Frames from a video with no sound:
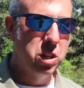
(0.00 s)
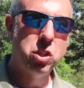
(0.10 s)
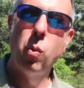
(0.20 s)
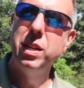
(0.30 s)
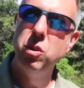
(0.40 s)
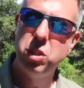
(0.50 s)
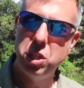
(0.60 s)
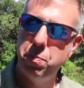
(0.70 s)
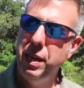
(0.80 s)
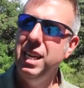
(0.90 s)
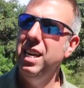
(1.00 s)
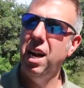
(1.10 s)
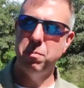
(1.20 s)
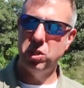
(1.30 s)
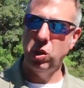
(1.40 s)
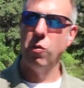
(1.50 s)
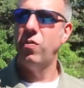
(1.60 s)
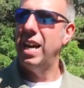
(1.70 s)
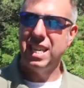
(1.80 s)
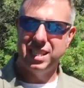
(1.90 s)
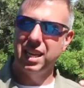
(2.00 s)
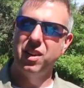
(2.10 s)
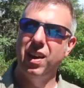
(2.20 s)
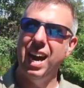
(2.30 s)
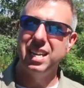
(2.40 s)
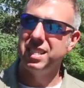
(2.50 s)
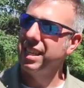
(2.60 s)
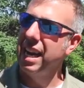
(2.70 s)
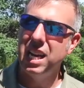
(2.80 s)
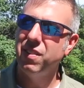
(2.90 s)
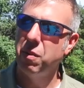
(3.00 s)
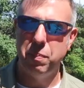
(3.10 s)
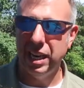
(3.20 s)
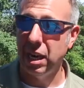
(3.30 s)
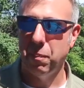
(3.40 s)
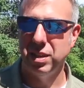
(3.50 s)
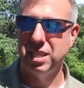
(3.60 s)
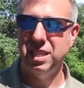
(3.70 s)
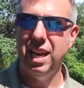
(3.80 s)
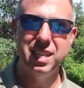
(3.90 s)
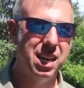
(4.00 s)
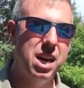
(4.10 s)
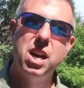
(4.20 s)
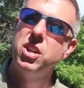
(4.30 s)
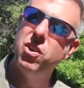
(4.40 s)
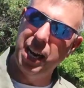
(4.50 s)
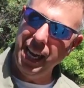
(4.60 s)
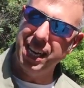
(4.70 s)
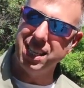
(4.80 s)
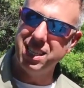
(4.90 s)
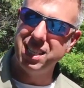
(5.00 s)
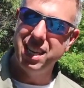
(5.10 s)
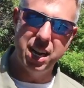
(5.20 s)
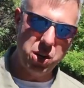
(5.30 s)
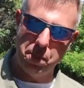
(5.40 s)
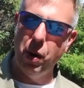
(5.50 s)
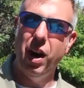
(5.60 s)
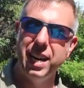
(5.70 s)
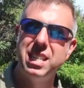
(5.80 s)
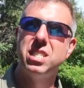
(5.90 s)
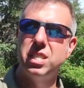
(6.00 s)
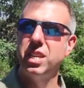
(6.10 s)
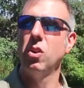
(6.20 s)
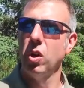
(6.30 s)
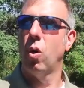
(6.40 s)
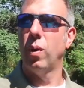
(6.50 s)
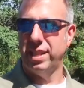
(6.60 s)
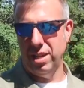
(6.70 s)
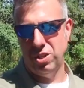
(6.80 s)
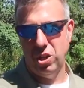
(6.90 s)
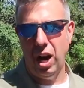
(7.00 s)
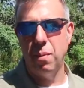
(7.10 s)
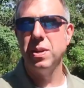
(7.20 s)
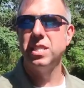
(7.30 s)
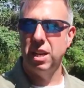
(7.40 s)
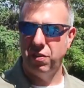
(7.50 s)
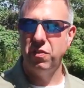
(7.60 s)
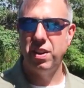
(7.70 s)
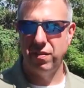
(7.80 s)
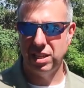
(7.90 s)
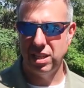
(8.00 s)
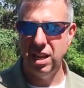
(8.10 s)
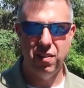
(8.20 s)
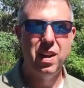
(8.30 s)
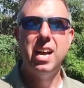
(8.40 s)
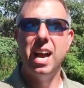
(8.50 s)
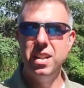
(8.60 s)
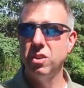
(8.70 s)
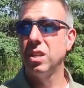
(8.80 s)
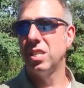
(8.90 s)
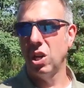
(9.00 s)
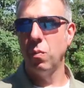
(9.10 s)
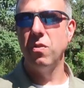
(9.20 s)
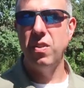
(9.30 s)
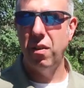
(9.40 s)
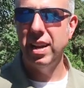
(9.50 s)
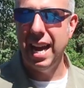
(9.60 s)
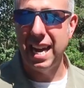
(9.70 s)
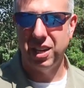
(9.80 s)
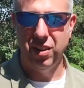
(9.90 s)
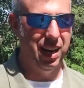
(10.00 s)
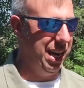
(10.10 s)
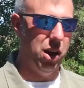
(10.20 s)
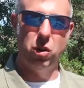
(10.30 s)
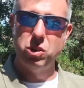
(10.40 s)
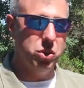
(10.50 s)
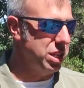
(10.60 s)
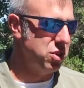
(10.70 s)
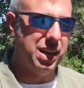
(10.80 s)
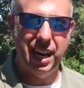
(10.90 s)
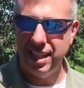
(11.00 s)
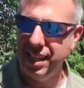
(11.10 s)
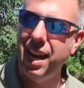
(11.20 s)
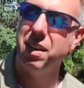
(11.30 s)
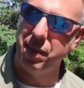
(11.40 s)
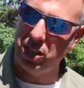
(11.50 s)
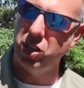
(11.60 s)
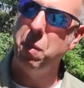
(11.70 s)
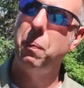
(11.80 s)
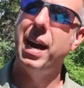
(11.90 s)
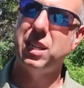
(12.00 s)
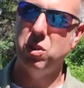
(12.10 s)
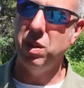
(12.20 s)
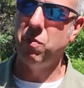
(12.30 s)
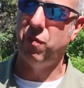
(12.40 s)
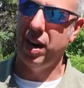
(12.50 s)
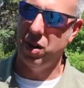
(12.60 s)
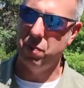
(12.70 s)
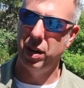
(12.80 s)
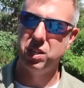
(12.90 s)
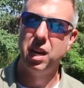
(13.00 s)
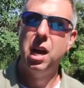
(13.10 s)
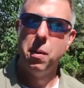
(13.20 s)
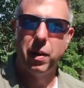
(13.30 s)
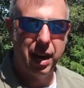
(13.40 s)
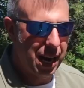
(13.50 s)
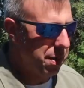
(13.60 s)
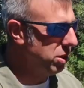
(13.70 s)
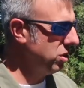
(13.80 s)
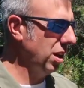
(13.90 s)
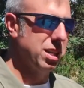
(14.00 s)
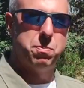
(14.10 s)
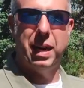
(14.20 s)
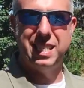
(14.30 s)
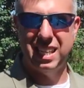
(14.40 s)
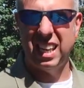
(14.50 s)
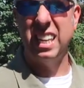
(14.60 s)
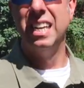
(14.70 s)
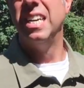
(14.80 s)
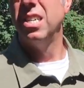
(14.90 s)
So when you speed it up so fast that your eyes can't even pick up on the sights, your hands and your body still know what their job is if you've done this enough, and you can still be very accurate. Now, don't do this right out of the gate. Make sure you practice rhythm fire a bunch, but a hammer drill is basically